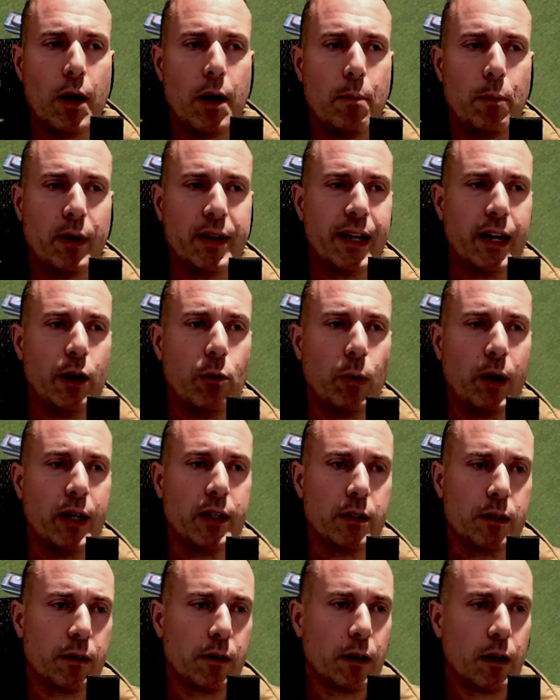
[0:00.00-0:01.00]
But
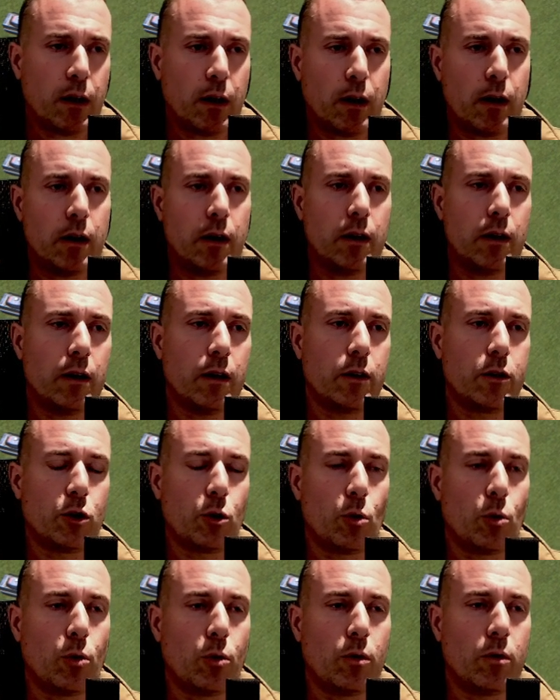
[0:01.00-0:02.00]
anyways,
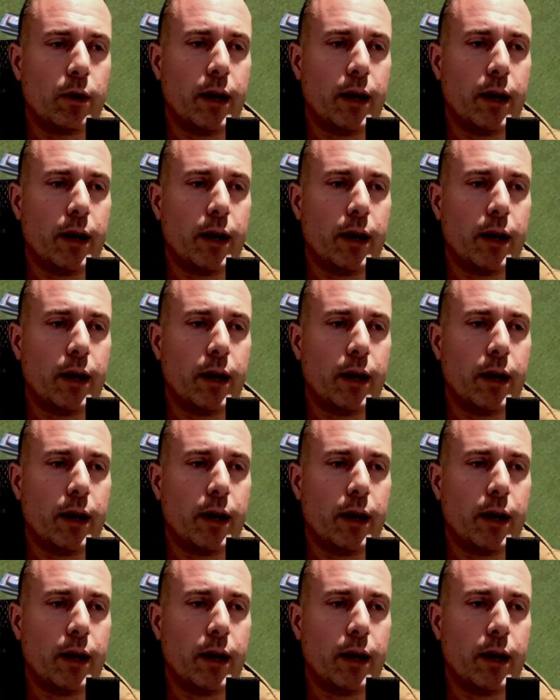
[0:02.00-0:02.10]
so